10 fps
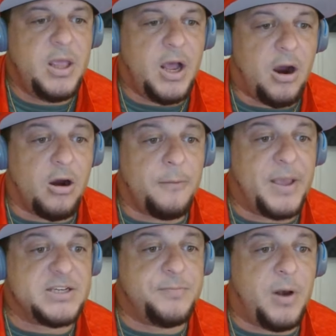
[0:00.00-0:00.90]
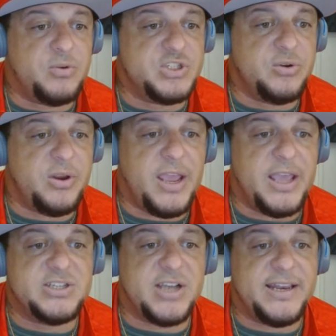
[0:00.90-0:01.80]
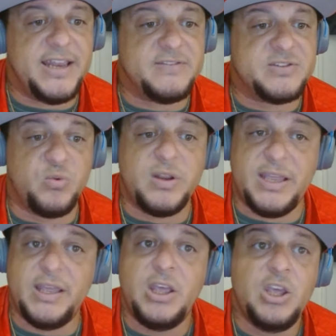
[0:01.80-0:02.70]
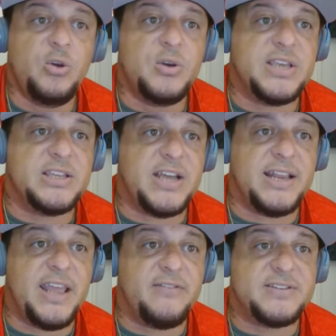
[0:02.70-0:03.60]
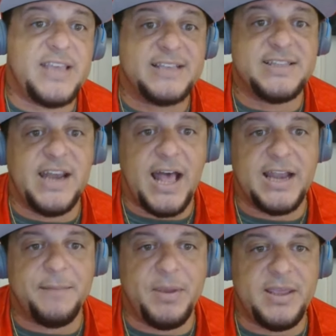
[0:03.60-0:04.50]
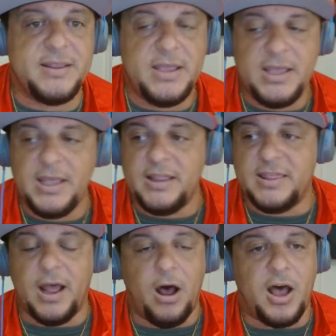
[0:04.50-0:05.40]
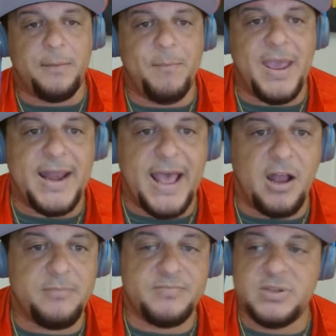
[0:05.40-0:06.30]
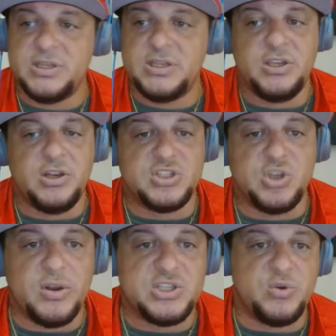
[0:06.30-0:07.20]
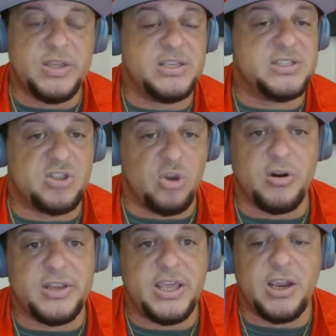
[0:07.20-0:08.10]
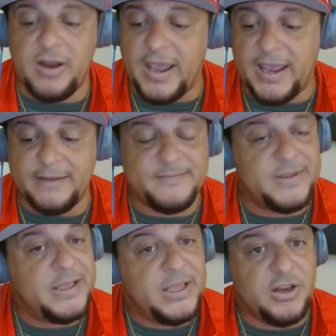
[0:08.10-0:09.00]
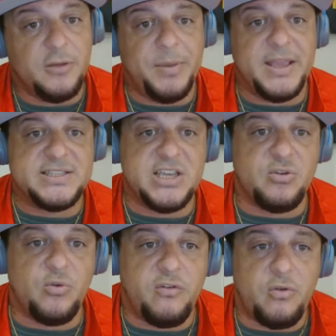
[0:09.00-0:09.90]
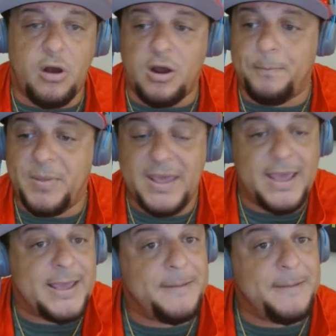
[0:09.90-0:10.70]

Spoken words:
are Patrick Baldwin Jr. and Johnny Davis. Really, you can say Johnny Davis has the nod to be the odd man out. You know, he's going into his third year, and you know, being the 10th overall pick,